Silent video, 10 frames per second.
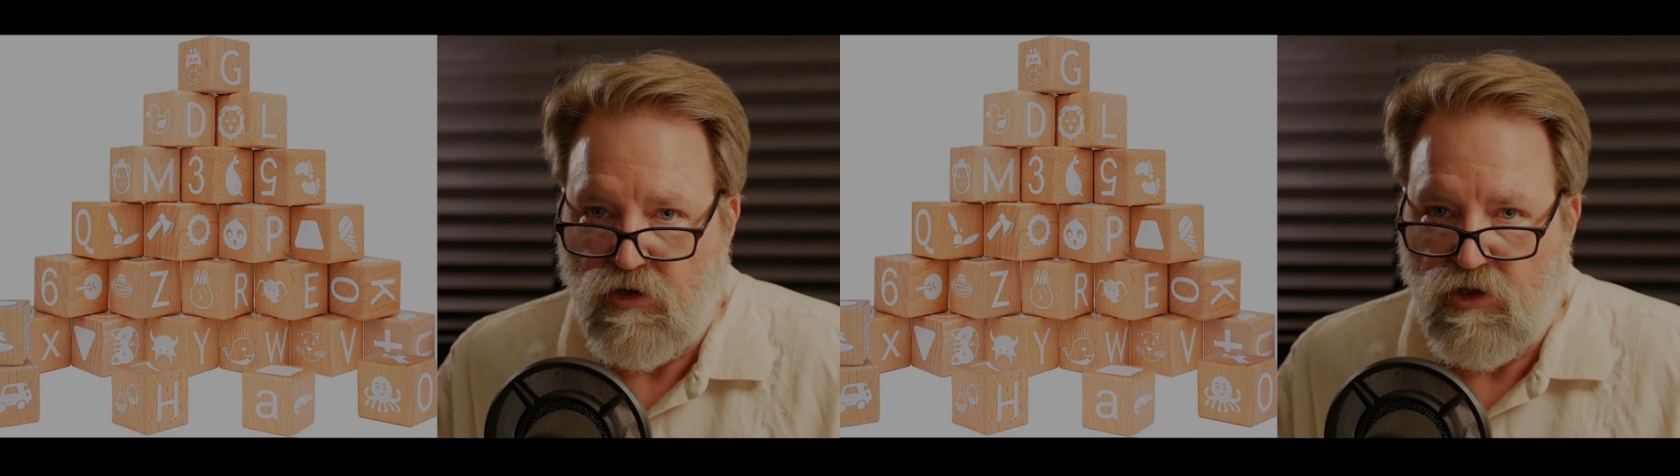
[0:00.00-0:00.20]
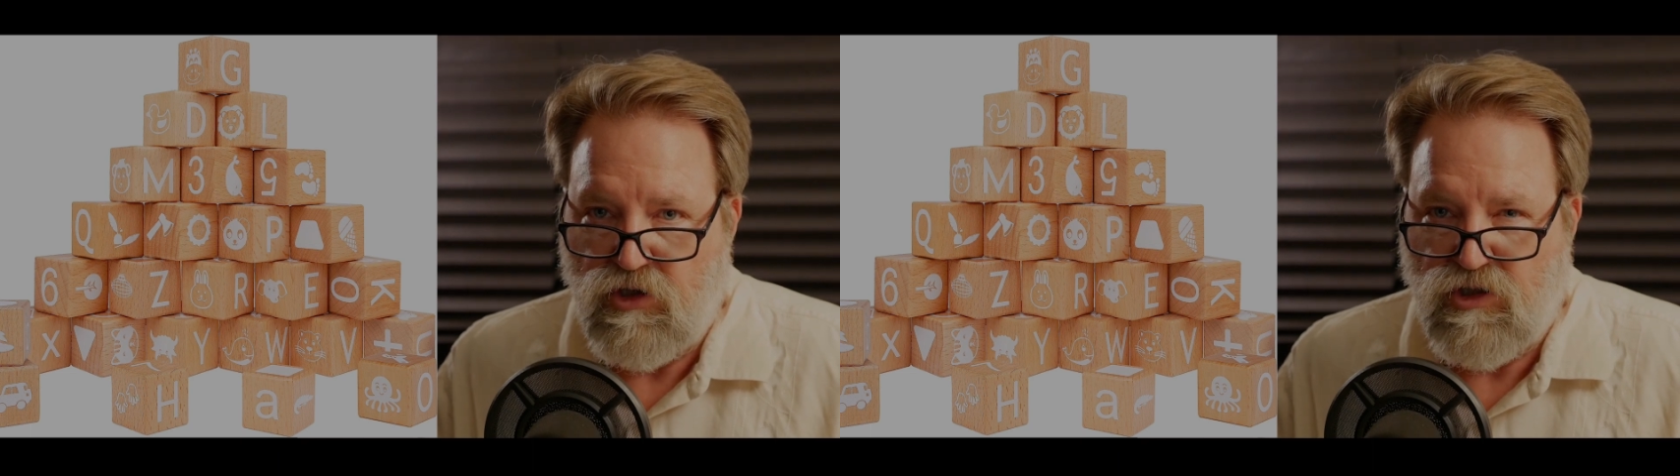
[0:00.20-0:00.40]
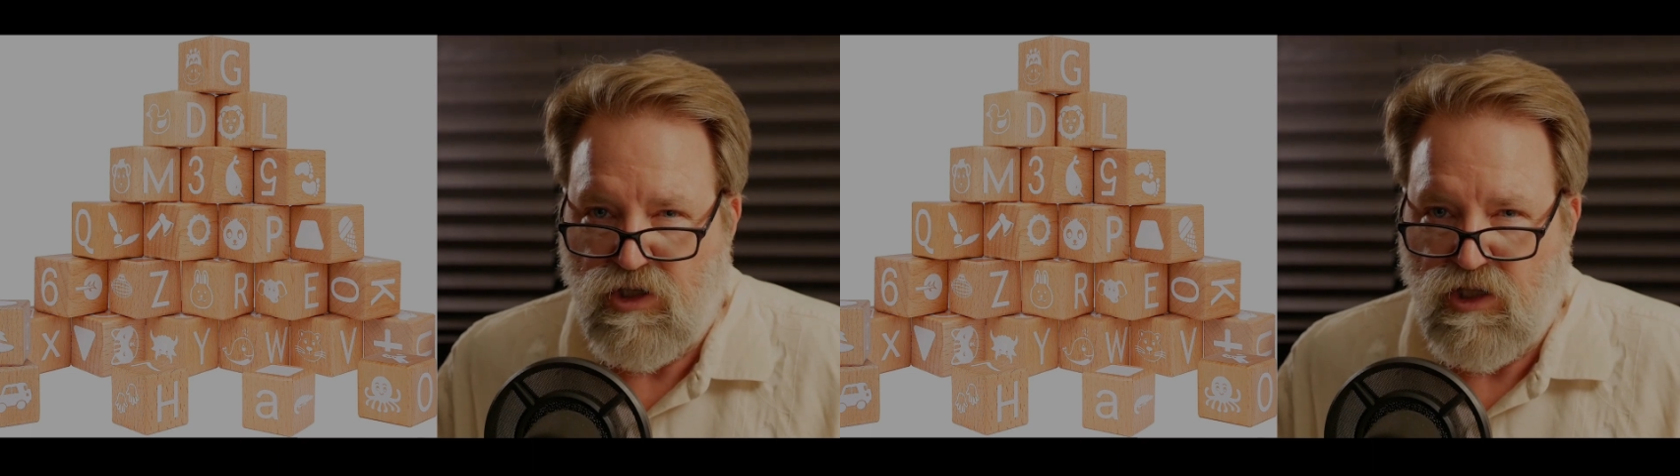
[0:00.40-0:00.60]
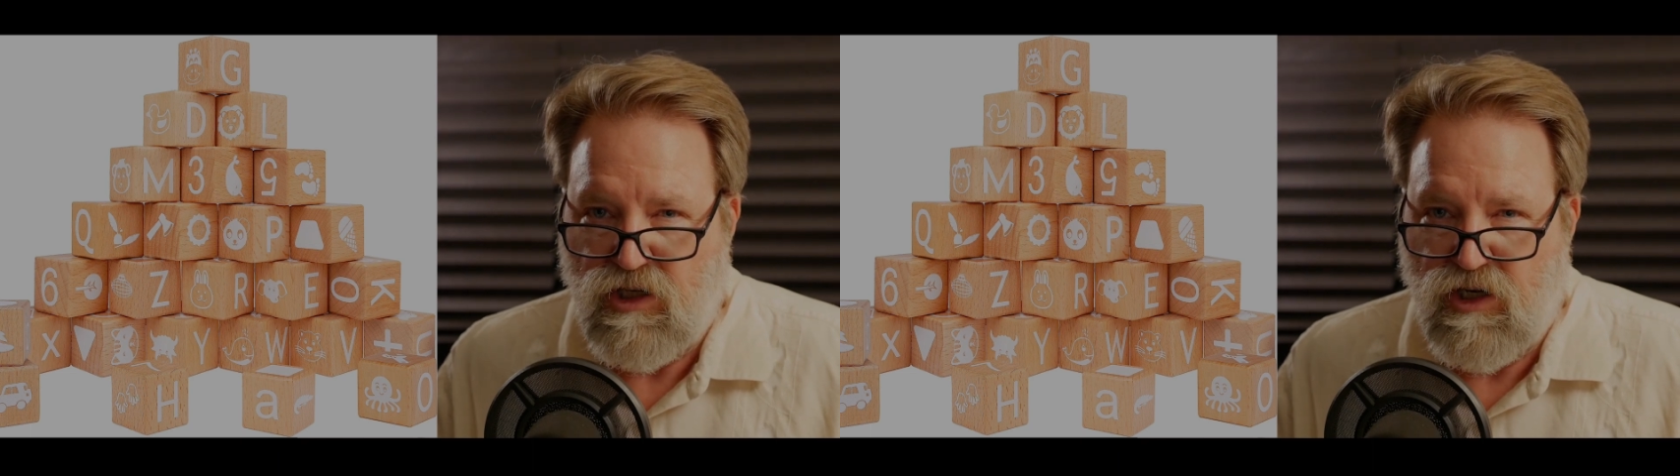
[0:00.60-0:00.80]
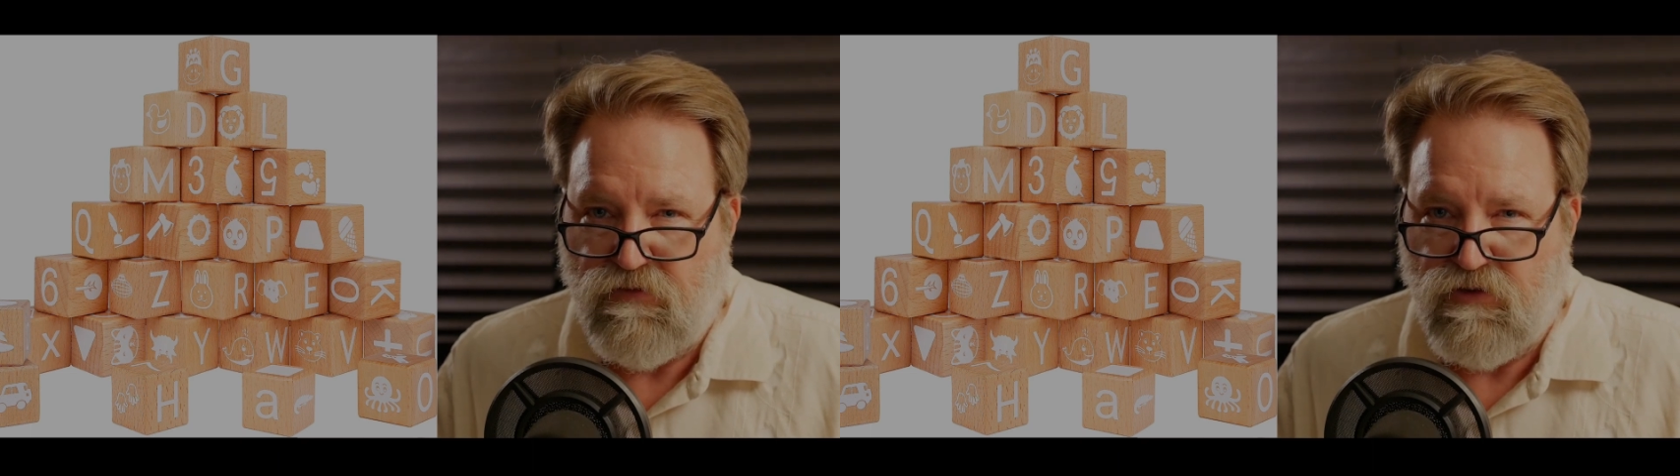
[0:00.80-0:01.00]
Do you see the
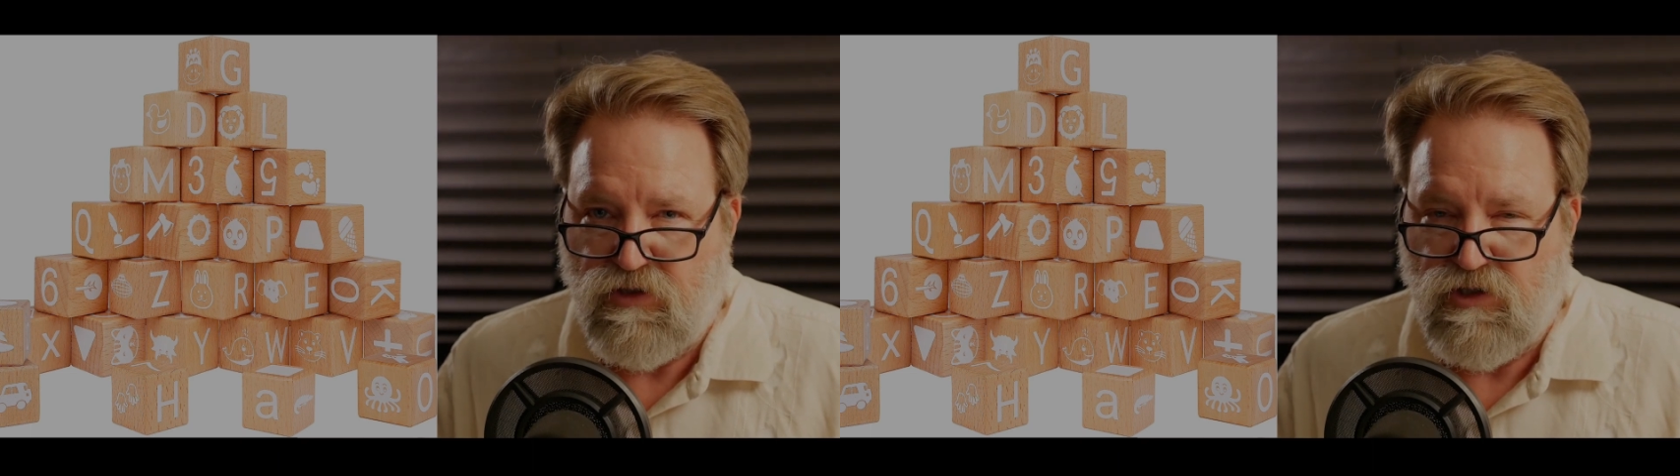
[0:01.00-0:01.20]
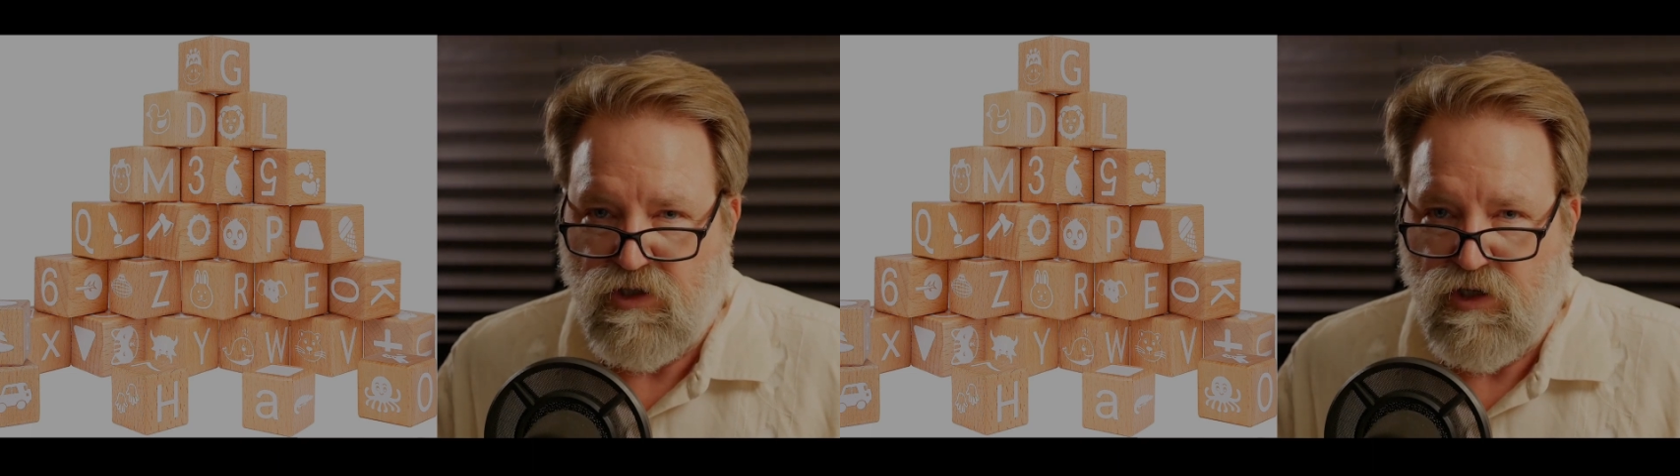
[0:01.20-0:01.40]
difference?